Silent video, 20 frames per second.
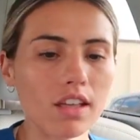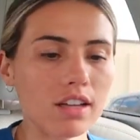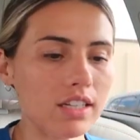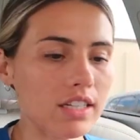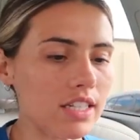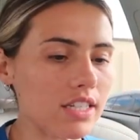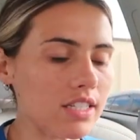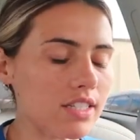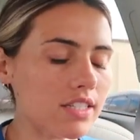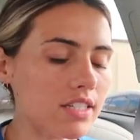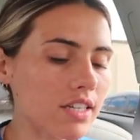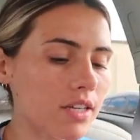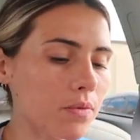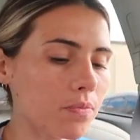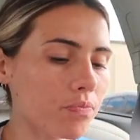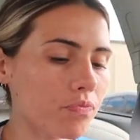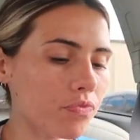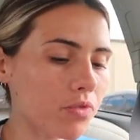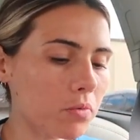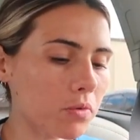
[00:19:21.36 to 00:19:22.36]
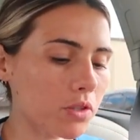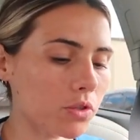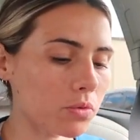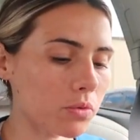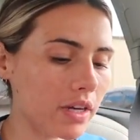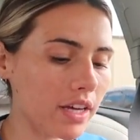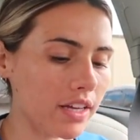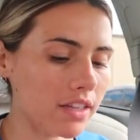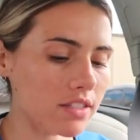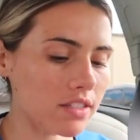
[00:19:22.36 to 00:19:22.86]
I need to see which
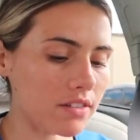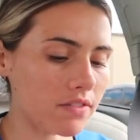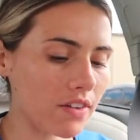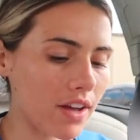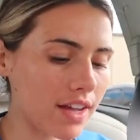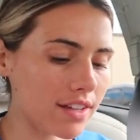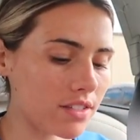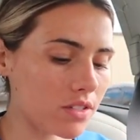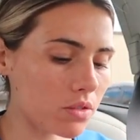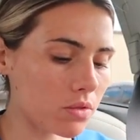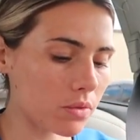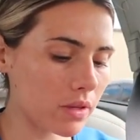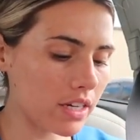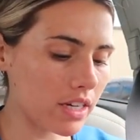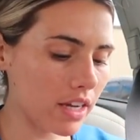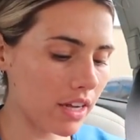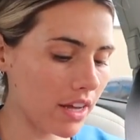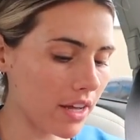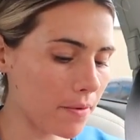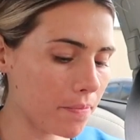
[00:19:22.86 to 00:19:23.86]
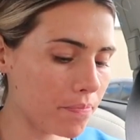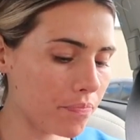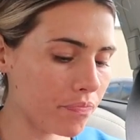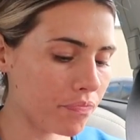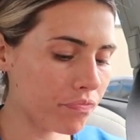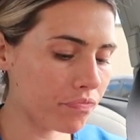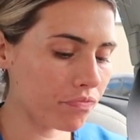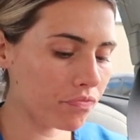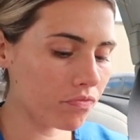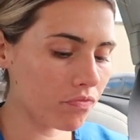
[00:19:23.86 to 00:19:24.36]
way is the fastest way to get
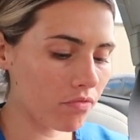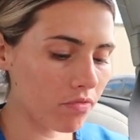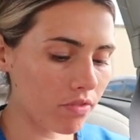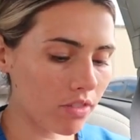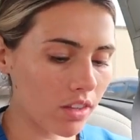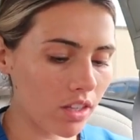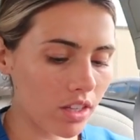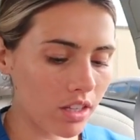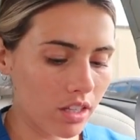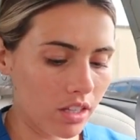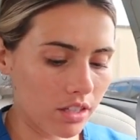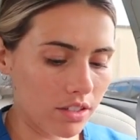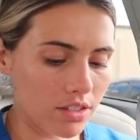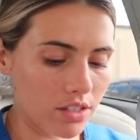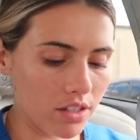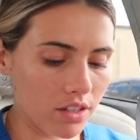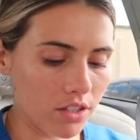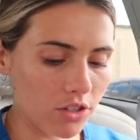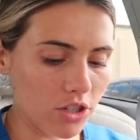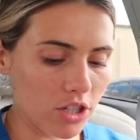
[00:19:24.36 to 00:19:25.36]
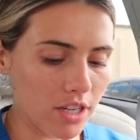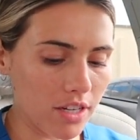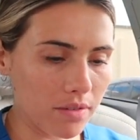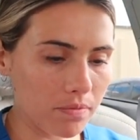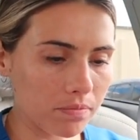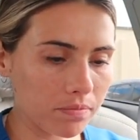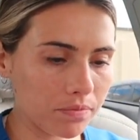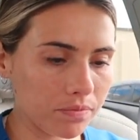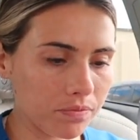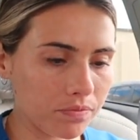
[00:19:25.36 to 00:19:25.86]
to the
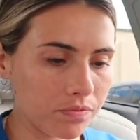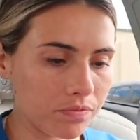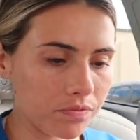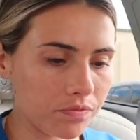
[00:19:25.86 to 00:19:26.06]
gym.